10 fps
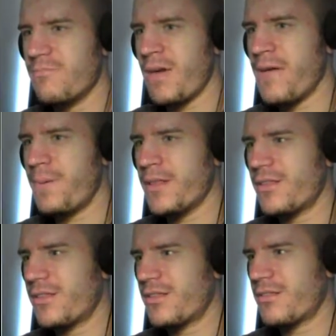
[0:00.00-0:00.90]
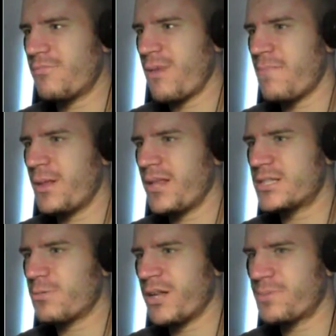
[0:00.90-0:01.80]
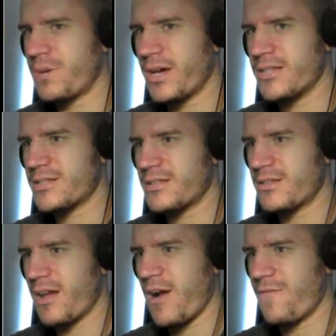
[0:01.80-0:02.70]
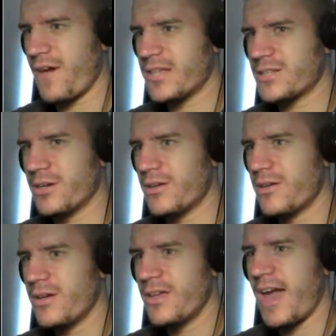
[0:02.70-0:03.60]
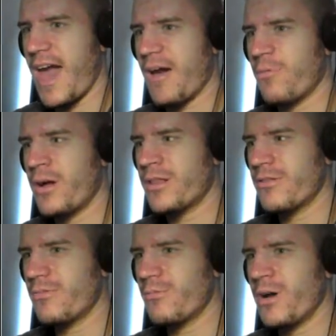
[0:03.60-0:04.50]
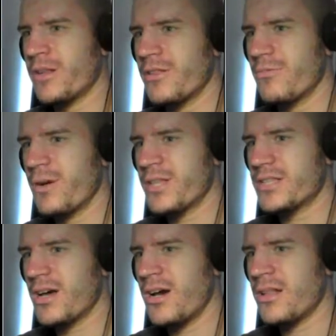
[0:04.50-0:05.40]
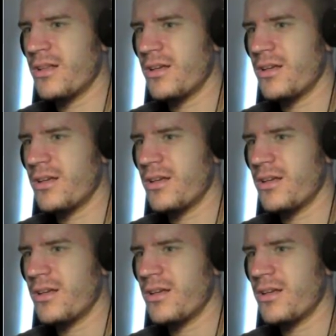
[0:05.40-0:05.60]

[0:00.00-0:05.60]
Maybe, maybe these ones because they are faster. Yeah. One, one, one is gone.